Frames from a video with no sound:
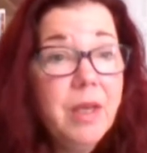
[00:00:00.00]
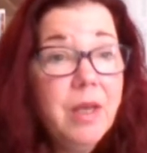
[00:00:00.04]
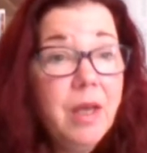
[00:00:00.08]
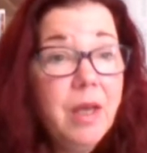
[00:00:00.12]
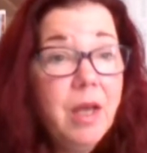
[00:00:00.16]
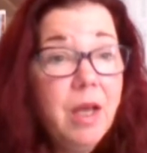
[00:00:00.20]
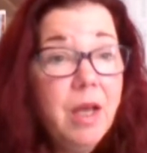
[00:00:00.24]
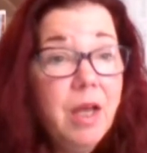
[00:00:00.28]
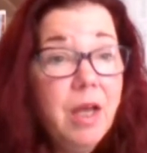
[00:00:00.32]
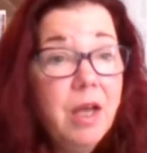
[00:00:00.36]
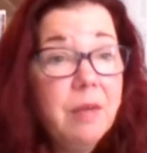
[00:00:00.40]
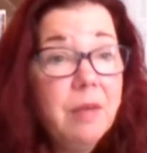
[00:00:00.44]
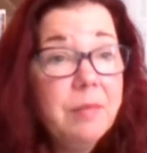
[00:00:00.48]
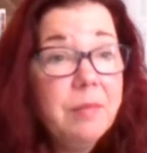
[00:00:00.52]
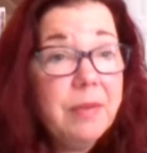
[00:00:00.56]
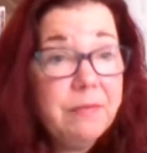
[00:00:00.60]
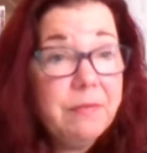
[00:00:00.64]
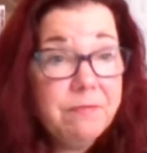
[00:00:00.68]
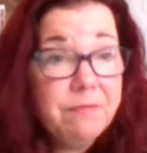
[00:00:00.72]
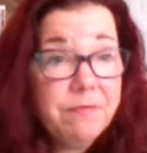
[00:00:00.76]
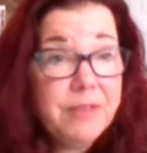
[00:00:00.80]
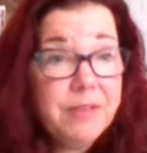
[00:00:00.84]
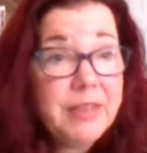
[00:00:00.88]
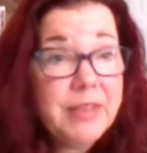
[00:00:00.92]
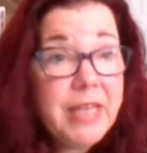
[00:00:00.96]
and
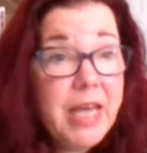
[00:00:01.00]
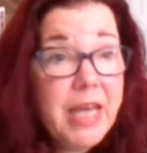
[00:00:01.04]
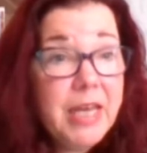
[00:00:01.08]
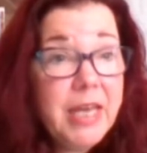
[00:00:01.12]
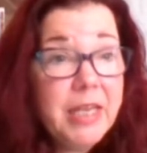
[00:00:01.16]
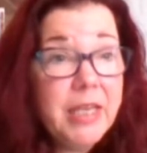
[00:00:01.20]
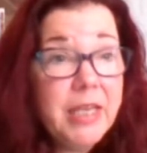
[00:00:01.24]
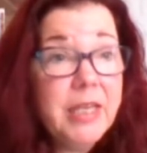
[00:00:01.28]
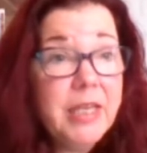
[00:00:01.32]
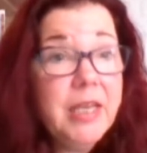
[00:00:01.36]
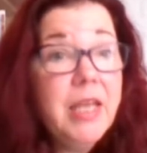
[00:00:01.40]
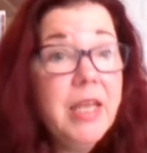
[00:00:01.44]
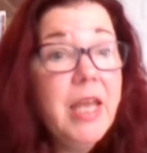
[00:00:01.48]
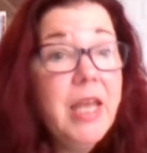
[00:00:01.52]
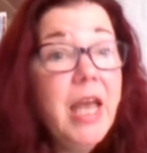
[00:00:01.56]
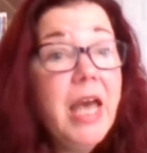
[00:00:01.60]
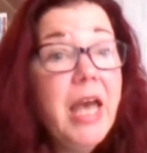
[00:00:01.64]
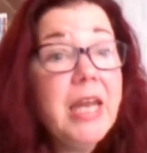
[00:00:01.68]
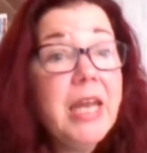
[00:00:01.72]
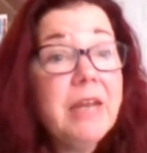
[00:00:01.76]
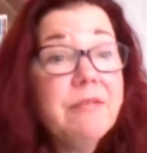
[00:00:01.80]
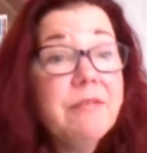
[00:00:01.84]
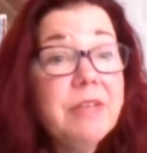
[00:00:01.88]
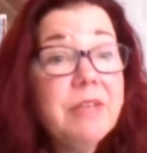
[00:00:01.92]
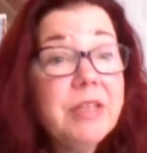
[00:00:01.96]
fit that in.
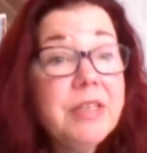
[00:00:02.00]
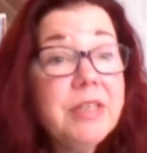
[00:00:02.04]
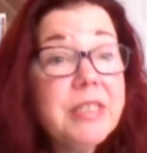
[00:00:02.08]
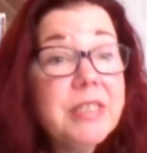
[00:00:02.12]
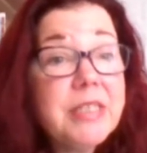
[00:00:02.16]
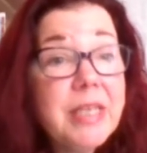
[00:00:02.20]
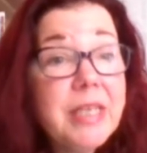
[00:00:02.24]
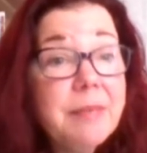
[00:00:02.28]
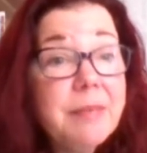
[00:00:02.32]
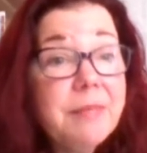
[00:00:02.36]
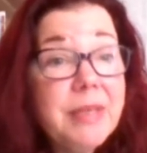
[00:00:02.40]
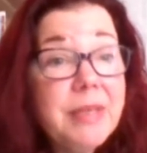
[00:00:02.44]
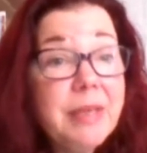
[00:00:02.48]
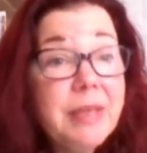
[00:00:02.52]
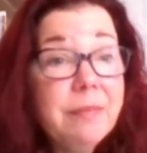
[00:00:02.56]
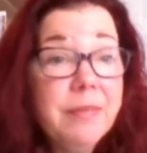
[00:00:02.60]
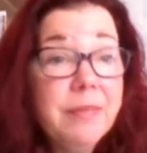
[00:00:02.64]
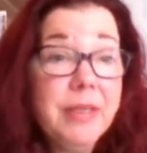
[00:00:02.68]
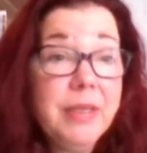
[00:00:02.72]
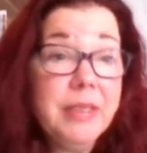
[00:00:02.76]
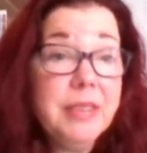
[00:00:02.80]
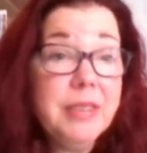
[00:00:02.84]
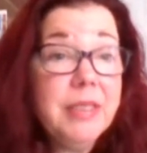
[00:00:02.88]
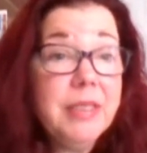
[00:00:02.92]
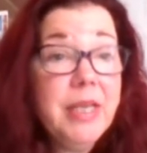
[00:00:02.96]
And I've done the same damn
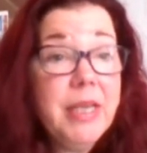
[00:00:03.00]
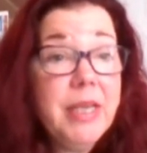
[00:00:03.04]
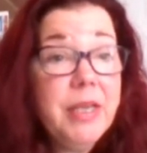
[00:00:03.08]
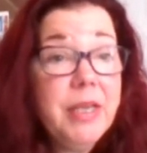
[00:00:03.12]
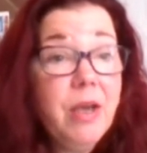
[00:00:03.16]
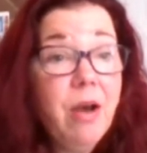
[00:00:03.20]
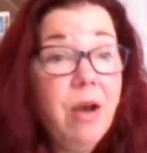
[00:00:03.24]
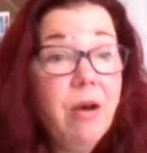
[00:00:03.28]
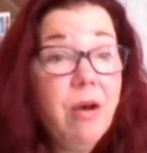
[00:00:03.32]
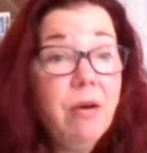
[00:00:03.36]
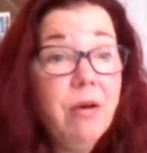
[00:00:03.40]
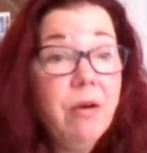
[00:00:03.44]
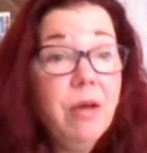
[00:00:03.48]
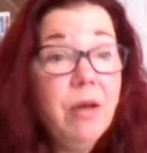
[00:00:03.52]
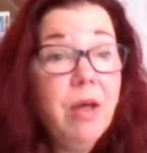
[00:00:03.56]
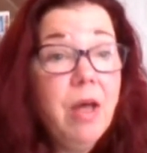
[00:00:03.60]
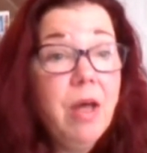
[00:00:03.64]
thing today, y'all.